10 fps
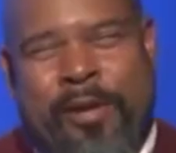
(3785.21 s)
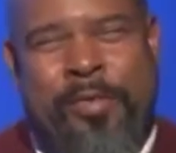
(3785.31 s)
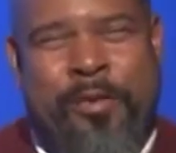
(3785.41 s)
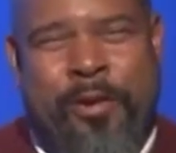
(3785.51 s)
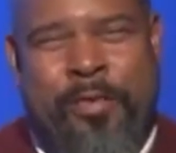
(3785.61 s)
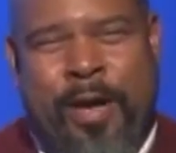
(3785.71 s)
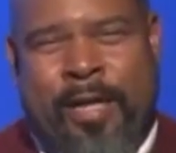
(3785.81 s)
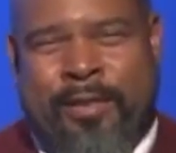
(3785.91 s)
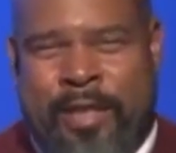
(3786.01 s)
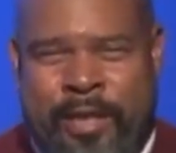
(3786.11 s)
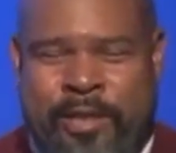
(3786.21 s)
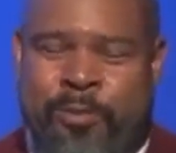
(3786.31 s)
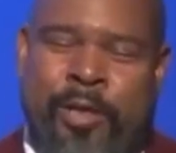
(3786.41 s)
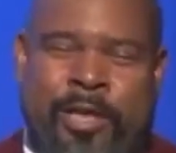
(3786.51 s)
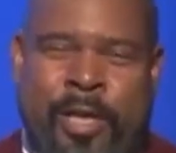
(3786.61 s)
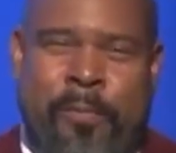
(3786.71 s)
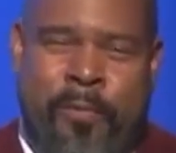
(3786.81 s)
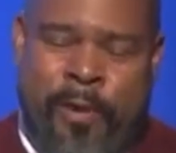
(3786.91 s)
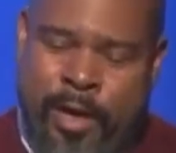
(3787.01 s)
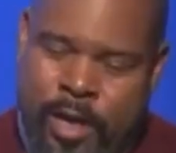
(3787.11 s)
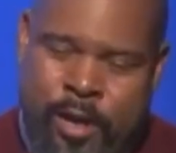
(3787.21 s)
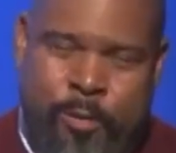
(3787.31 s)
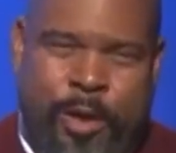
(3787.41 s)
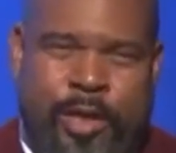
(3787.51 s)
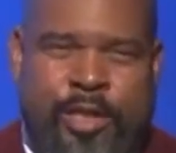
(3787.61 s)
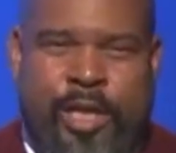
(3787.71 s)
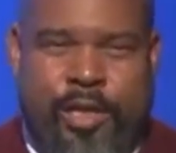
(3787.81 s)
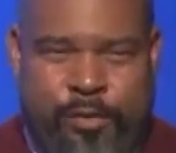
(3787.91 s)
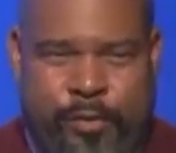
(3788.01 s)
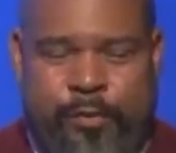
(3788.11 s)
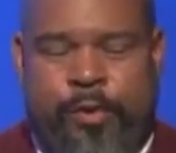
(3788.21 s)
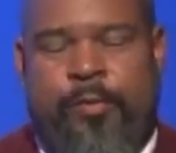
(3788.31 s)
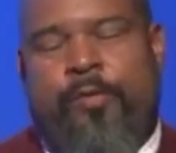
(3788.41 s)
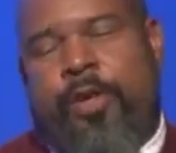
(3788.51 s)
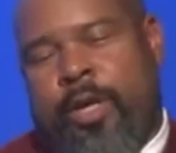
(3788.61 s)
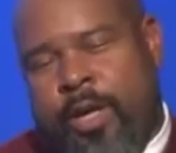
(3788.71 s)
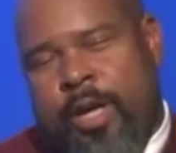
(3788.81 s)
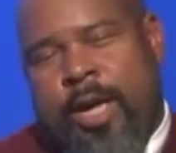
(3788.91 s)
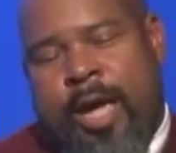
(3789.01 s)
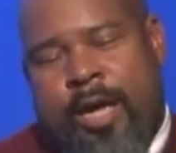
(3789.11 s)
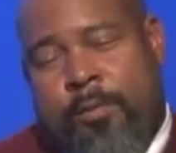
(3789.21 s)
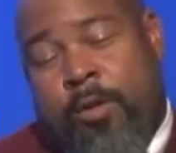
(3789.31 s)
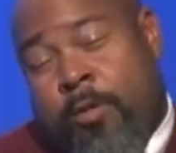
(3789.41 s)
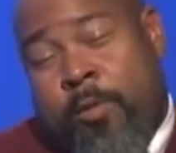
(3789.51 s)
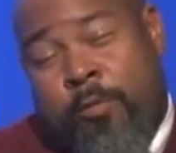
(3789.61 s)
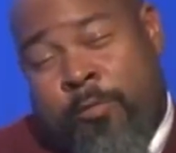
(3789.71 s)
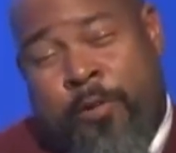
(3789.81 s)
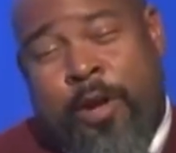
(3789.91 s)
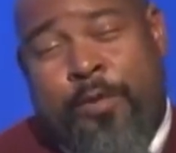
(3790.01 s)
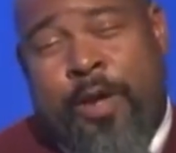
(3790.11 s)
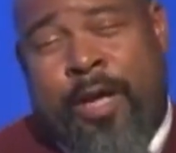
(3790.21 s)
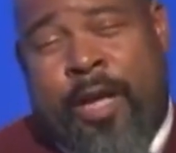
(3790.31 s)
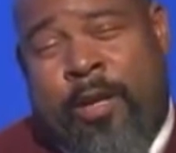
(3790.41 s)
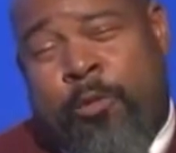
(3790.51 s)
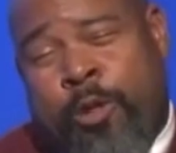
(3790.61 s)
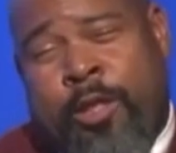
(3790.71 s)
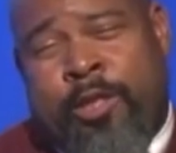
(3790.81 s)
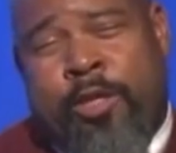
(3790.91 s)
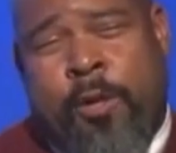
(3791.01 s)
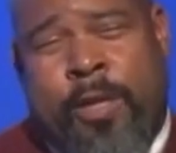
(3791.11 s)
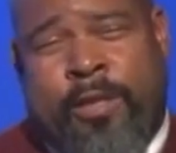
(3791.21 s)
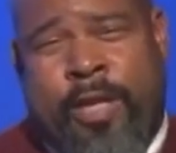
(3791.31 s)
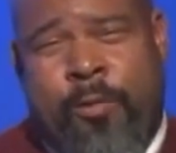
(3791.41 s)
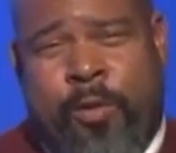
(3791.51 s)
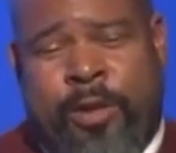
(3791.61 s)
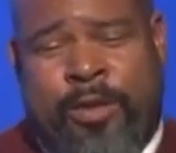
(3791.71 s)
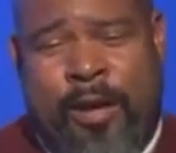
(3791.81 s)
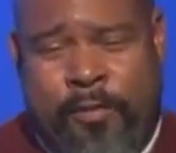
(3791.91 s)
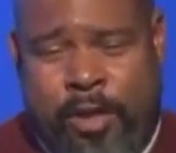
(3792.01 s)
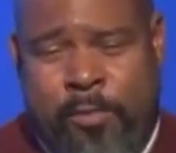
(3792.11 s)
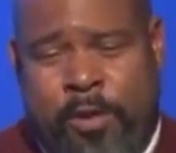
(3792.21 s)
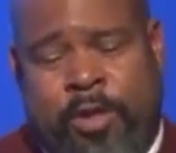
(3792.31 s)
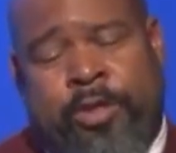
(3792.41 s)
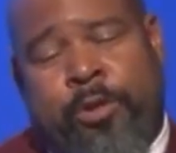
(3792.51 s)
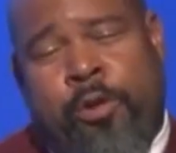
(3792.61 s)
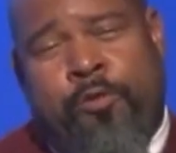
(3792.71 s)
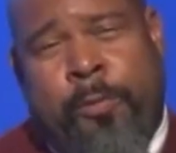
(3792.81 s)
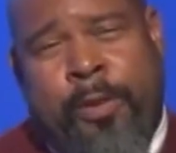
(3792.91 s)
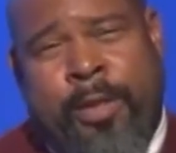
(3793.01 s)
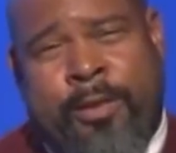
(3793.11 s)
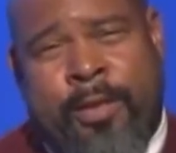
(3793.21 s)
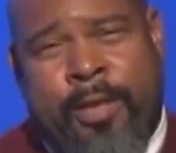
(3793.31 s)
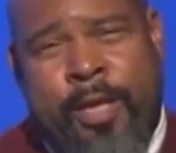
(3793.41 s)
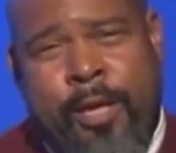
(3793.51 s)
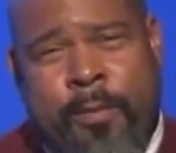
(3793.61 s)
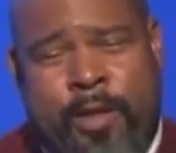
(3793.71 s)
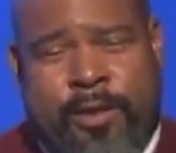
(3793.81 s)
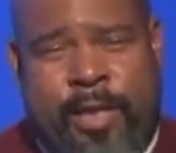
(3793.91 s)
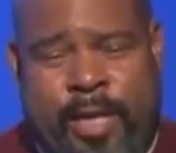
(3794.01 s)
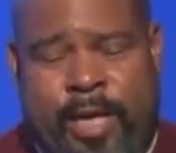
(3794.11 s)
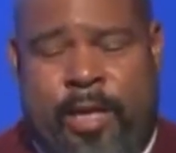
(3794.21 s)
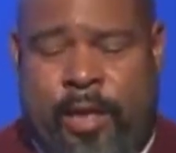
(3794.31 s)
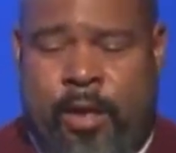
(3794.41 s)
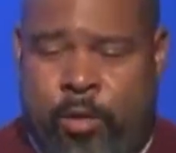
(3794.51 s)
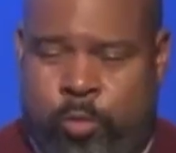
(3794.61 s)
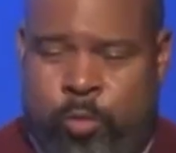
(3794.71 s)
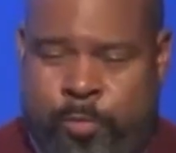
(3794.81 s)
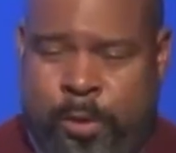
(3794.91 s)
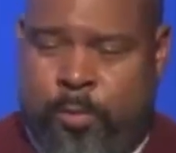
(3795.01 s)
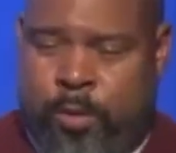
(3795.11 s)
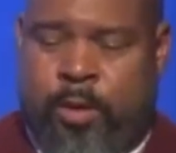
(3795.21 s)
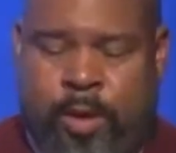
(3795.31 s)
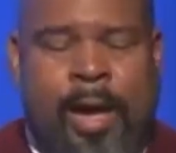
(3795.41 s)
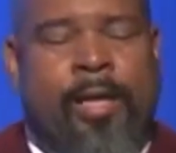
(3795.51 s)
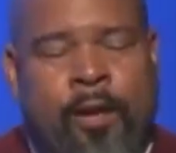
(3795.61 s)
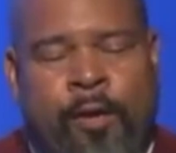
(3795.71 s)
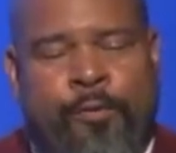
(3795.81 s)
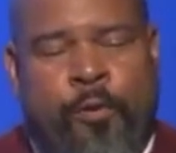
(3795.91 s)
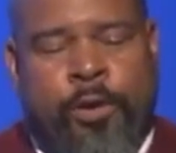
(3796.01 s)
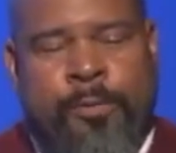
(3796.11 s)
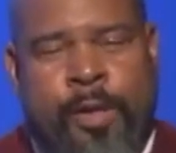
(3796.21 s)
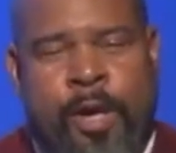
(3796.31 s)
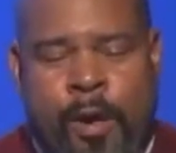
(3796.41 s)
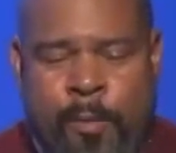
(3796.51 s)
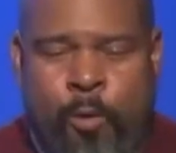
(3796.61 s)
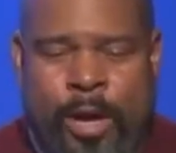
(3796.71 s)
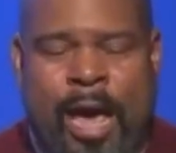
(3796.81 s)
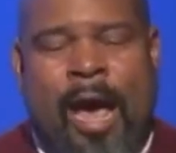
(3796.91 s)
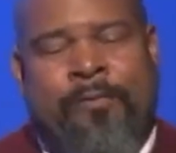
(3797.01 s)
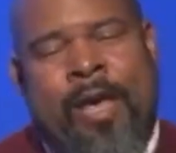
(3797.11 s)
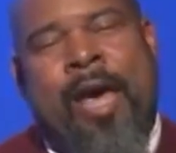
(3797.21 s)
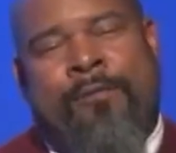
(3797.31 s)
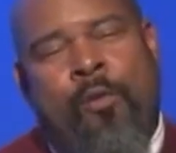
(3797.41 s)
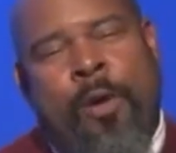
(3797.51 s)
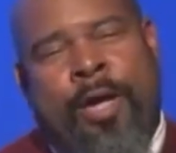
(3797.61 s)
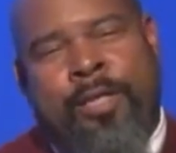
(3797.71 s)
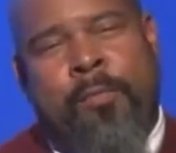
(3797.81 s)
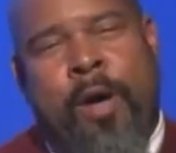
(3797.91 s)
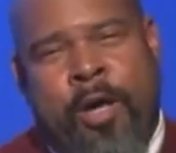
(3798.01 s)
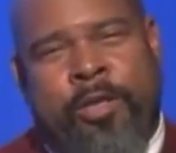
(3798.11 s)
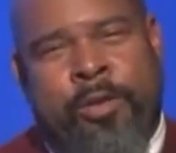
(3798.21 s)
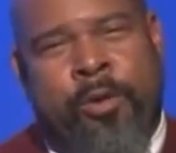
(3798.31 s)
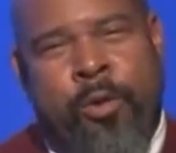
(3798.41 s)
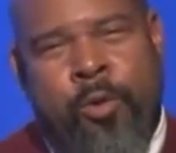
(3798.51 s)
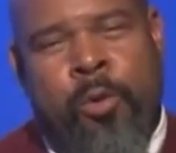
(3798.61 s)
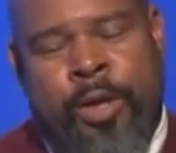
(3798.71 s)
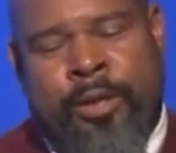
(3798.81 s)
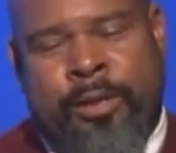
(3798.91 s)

down to 30,000. And until we get to that point, we need to change it to 50-50. And you know, my final thing that I didn't really get to talk about today was having community control over policing. Because I get it, you know, people like law enforcement, but we have to have a way to monitor who